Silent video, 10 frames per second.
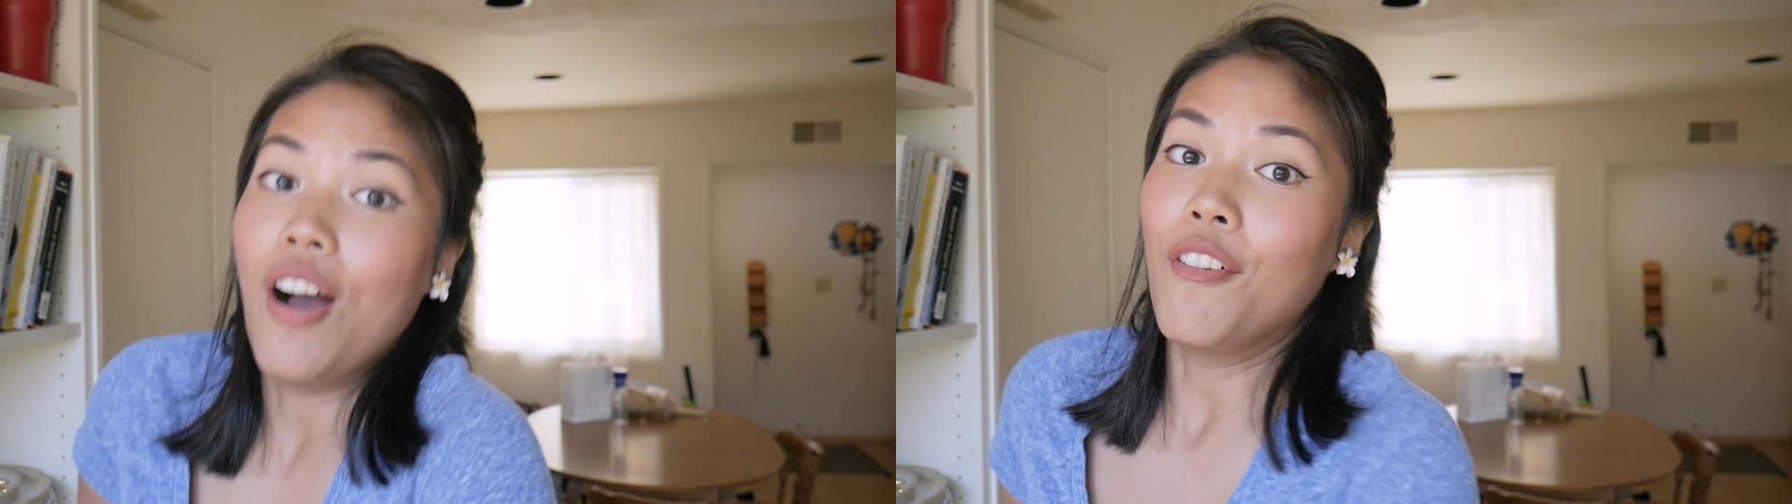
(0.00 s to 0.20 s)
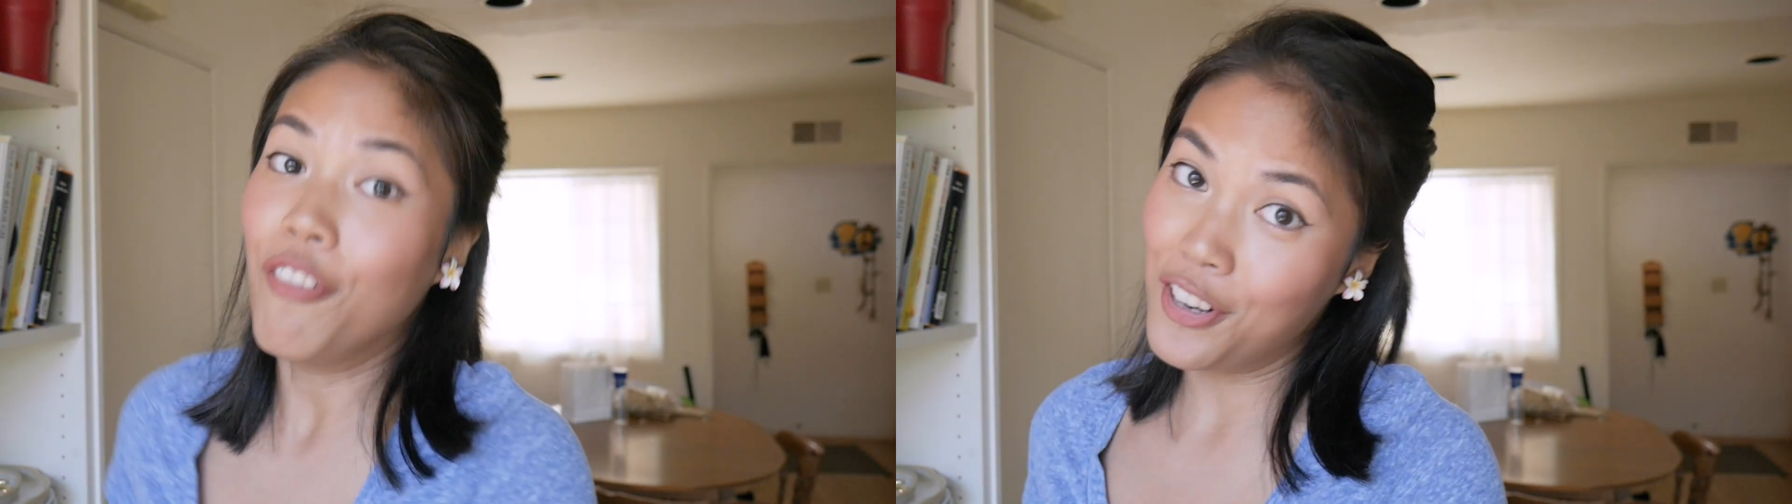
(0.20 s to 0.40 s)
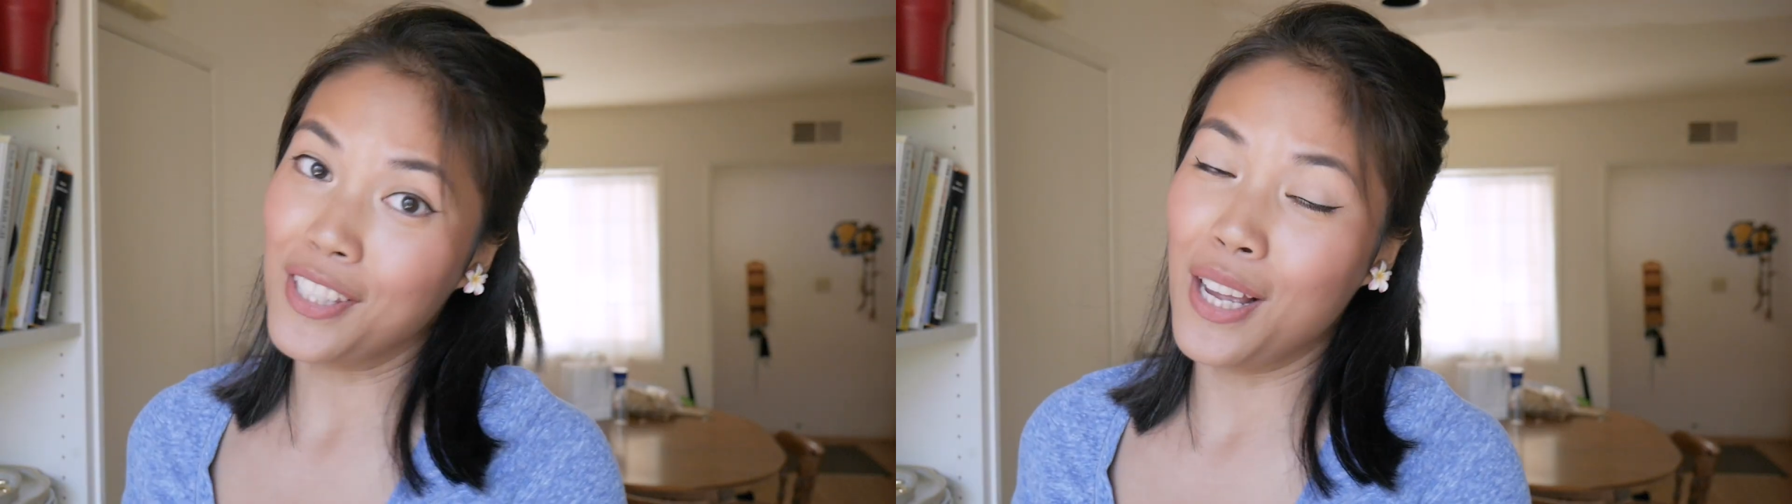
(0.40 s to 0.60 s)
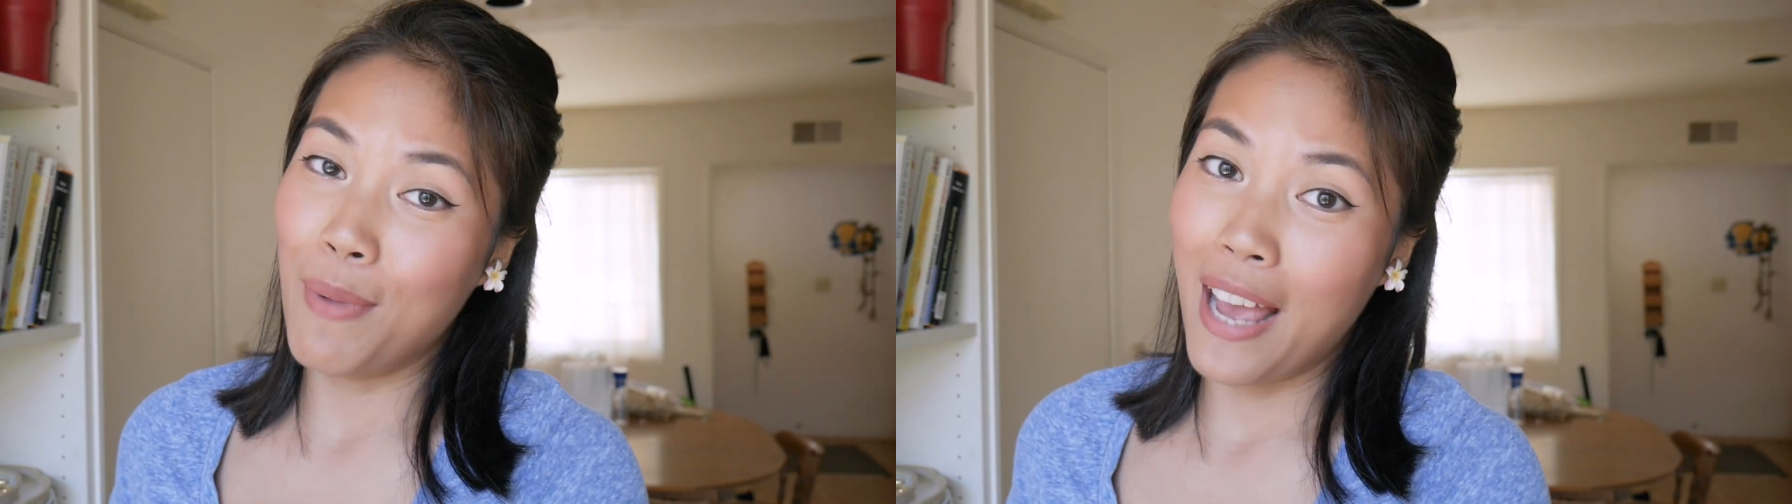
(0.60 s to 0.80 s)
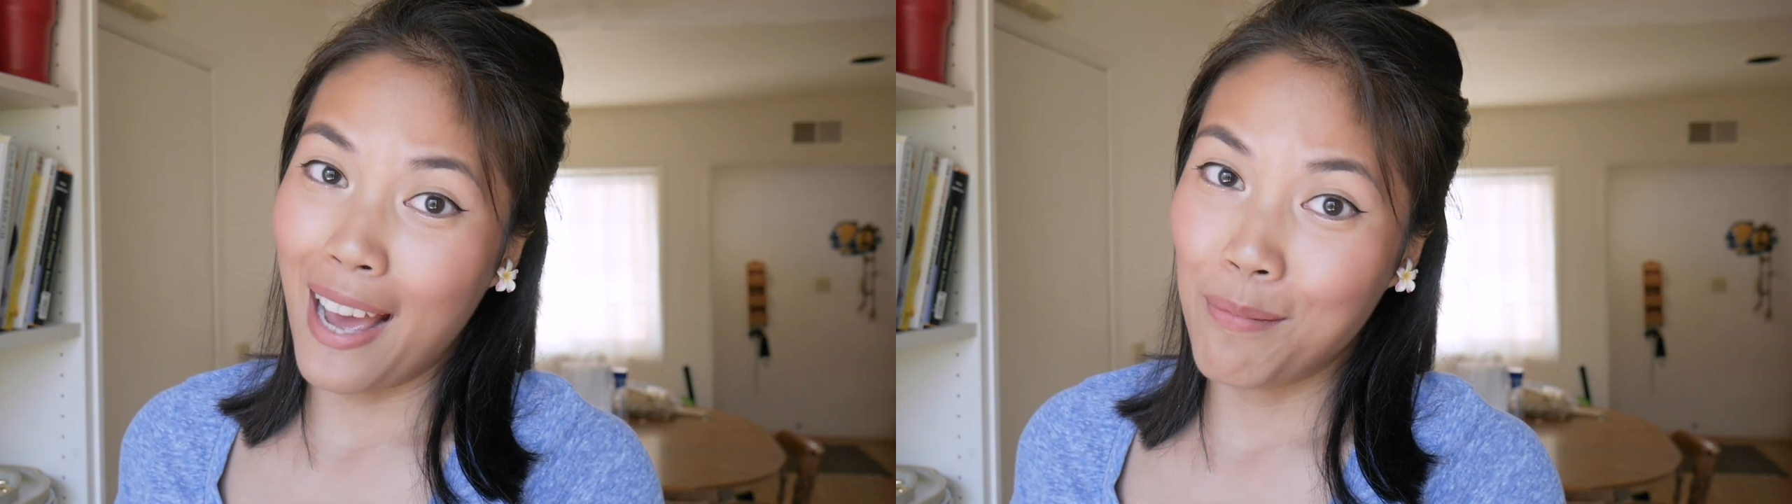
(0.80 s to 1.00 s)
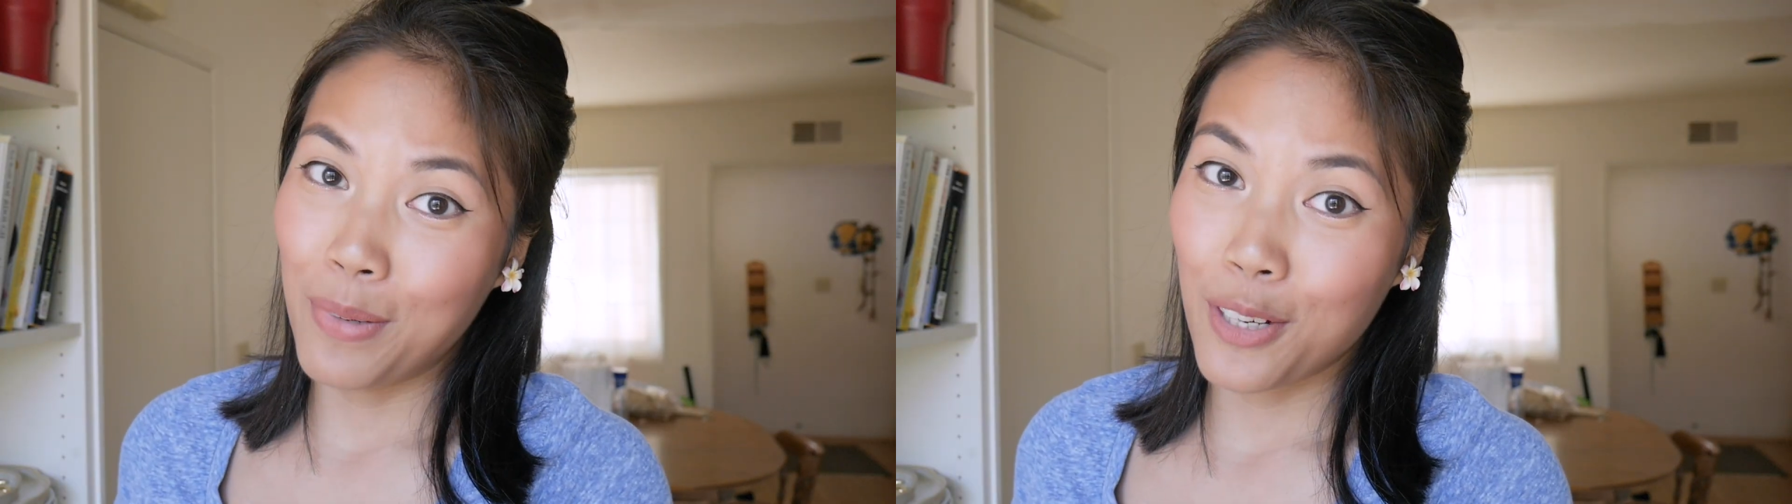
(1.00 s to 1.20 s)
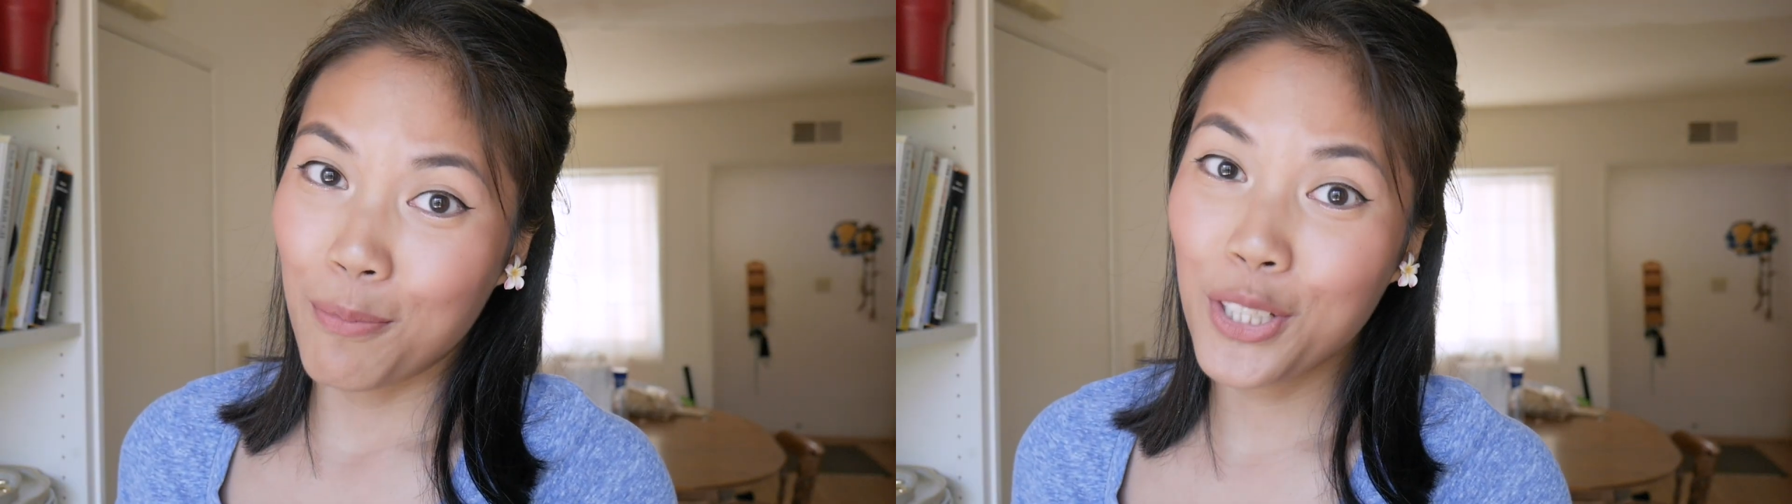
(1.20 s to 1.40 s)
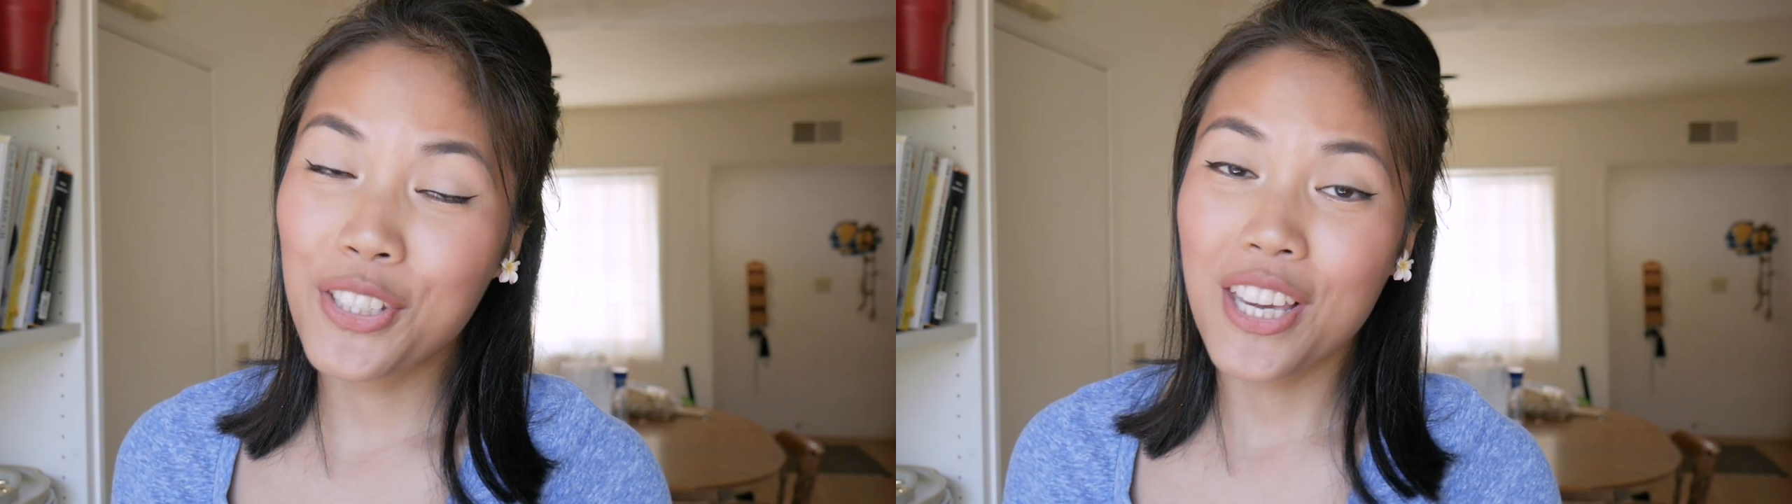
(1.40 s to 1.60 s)
First time I had butter
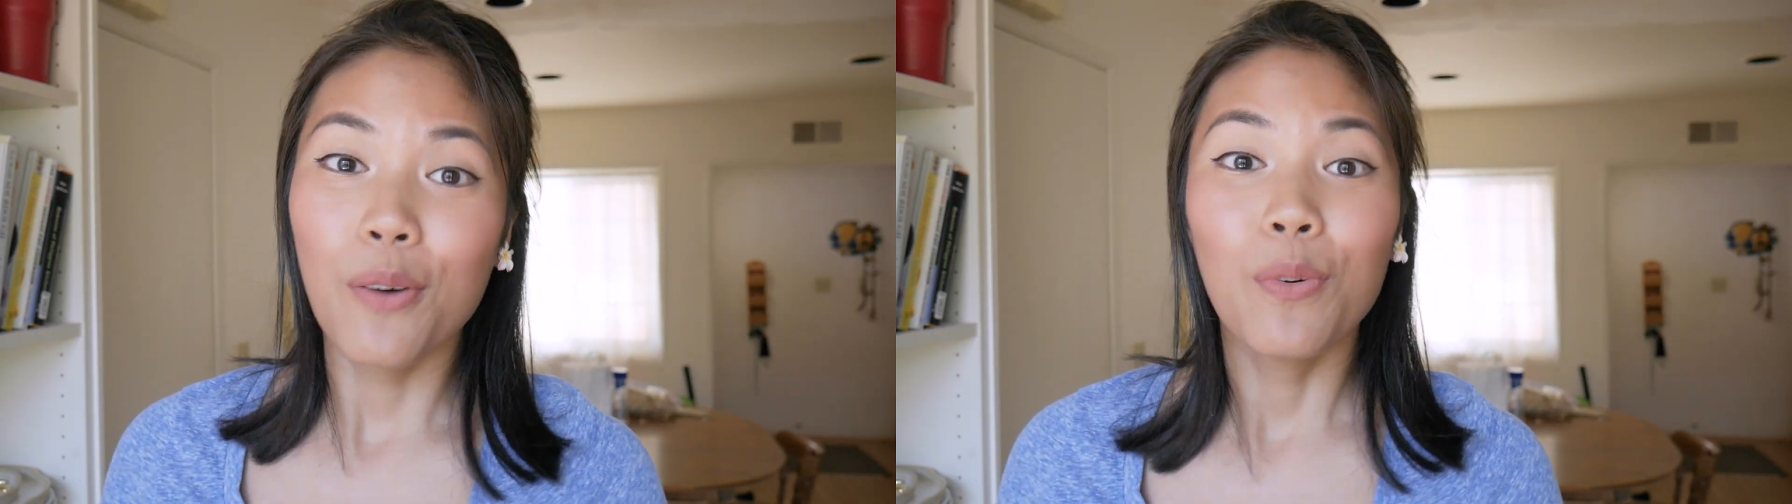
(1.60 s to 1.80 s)
mochi